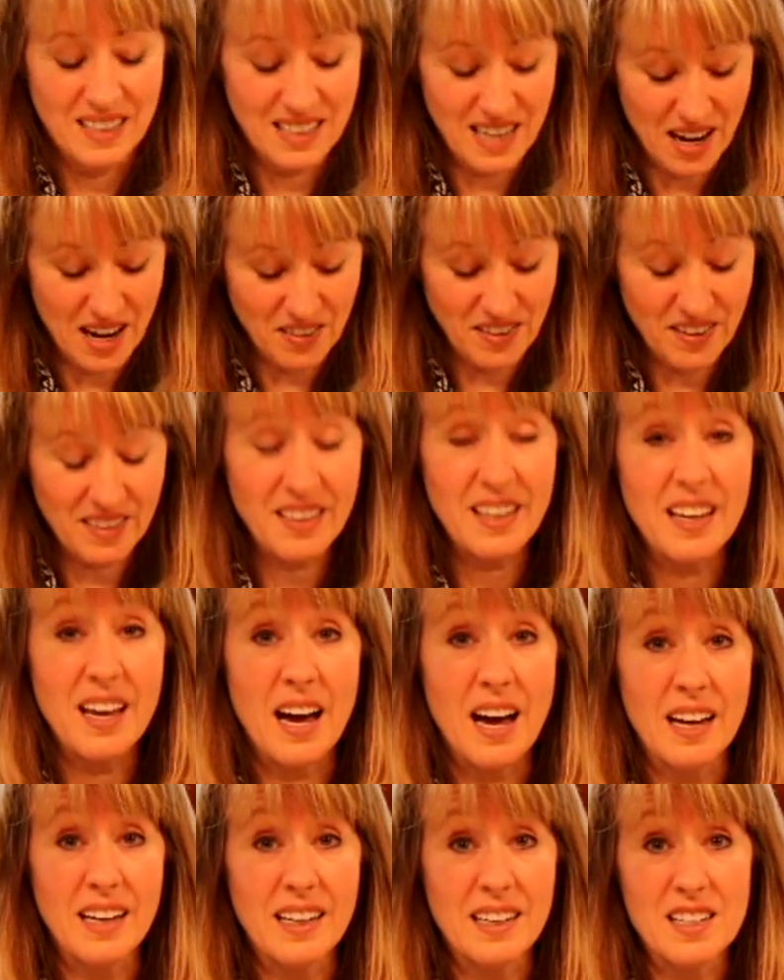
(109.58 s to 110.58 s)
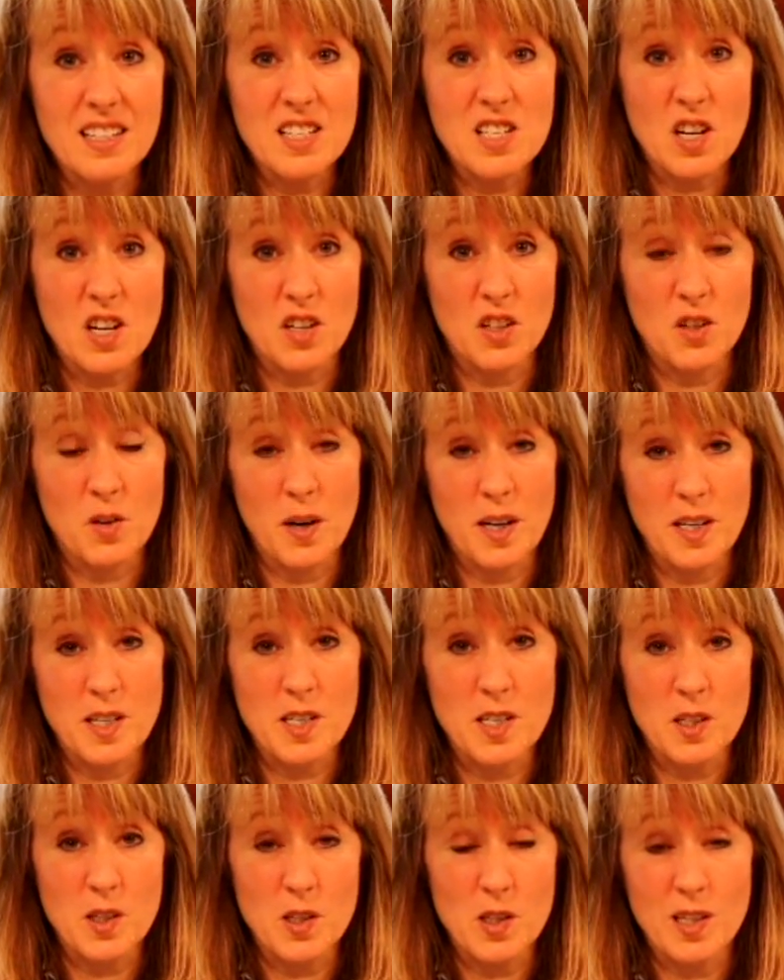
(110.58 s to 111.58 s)
Now that the onions are
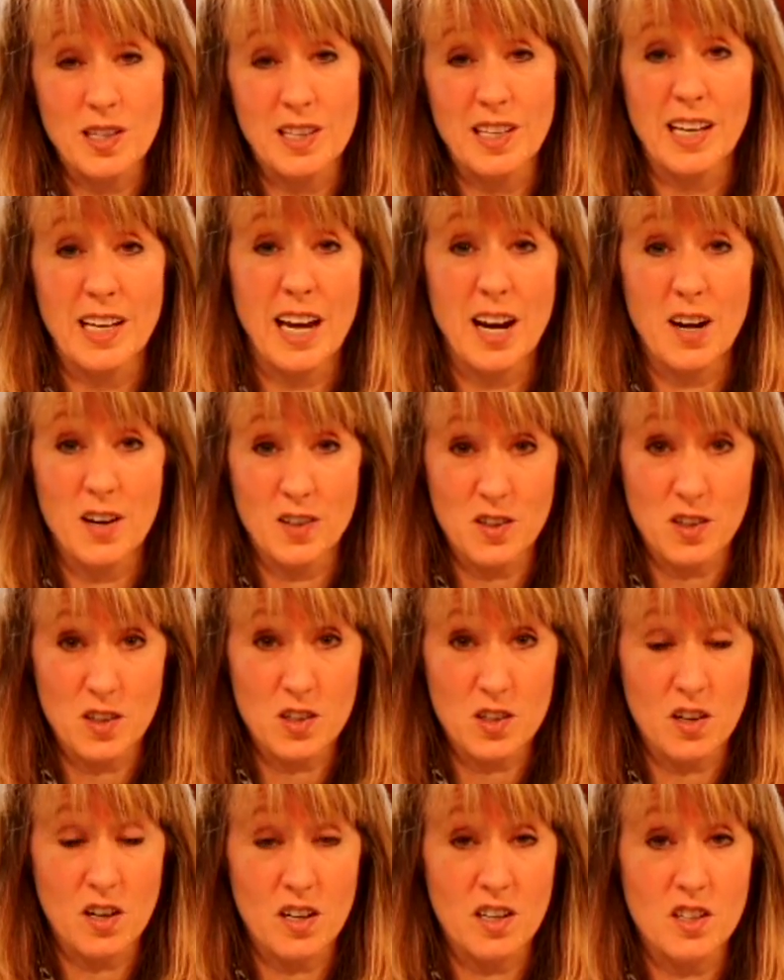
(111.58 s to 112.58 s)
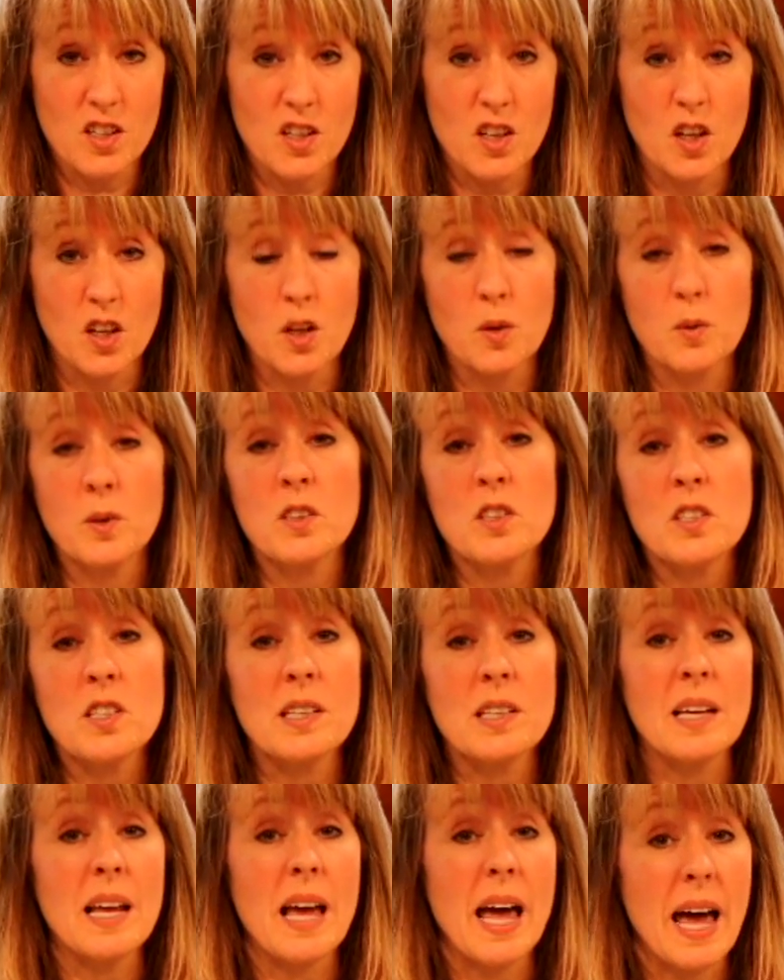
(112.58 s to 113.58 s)
translucent and the carrots are starting to cook, we're
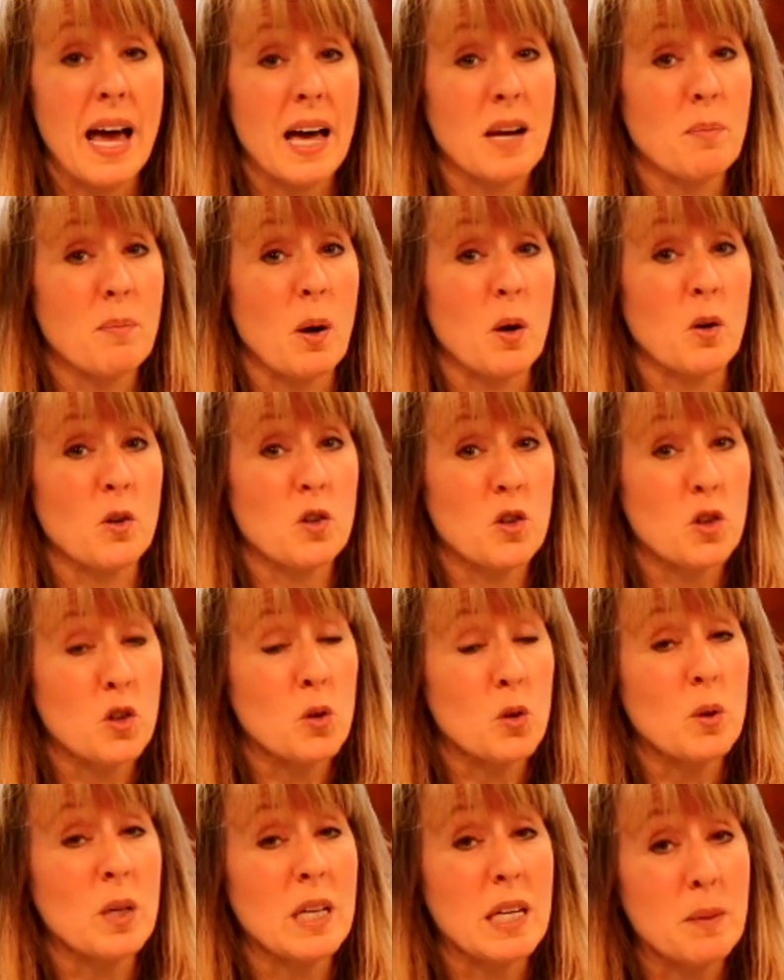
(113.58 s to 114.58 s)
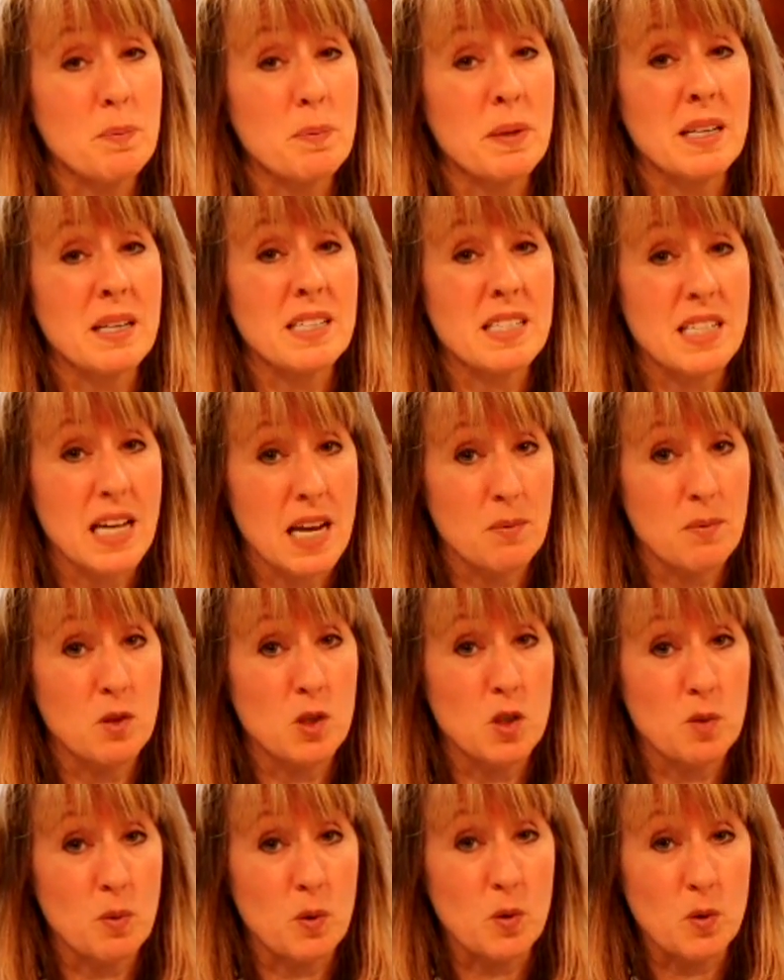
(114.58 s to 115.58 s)
just going to add about 2 heaping
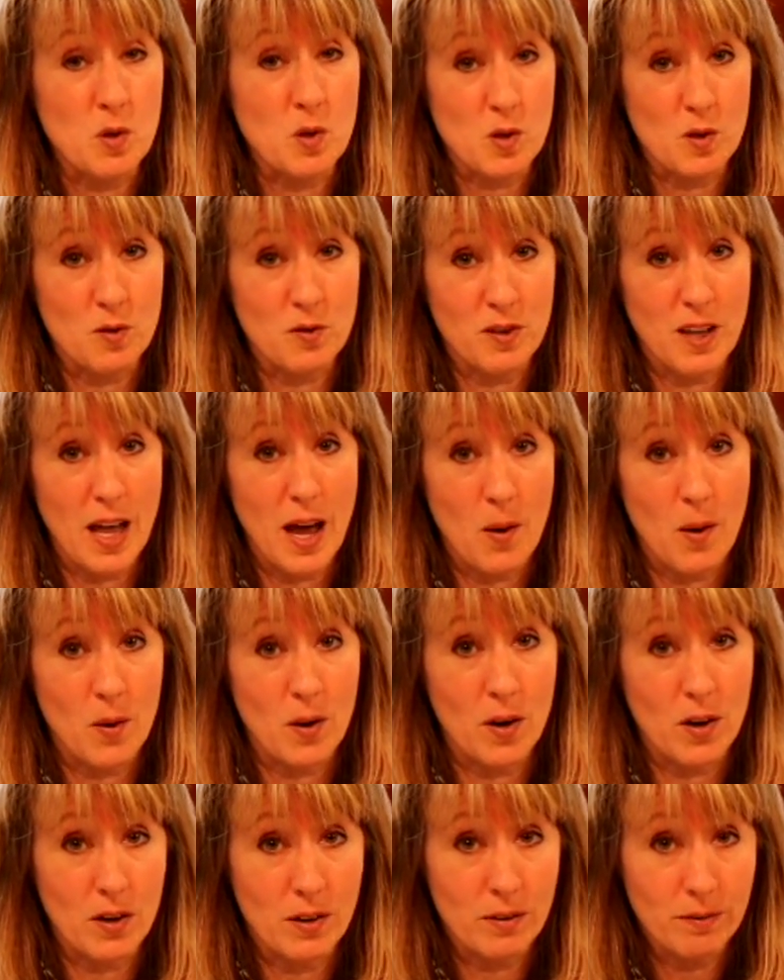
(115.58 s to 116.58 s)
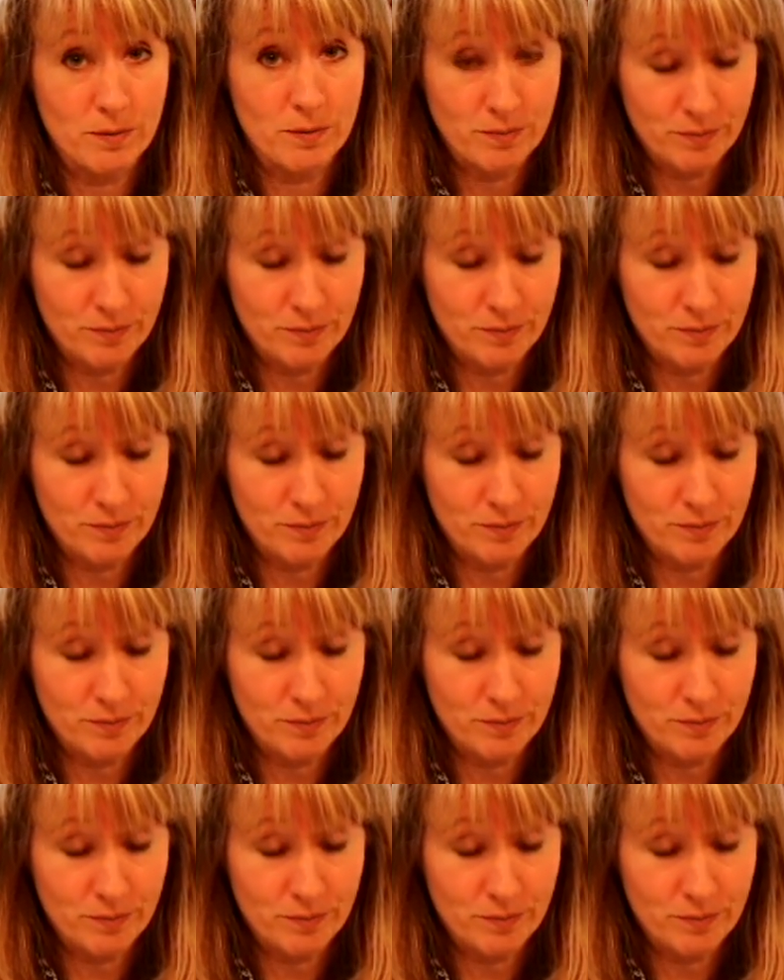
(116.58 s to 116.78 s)
tablespoons of flour.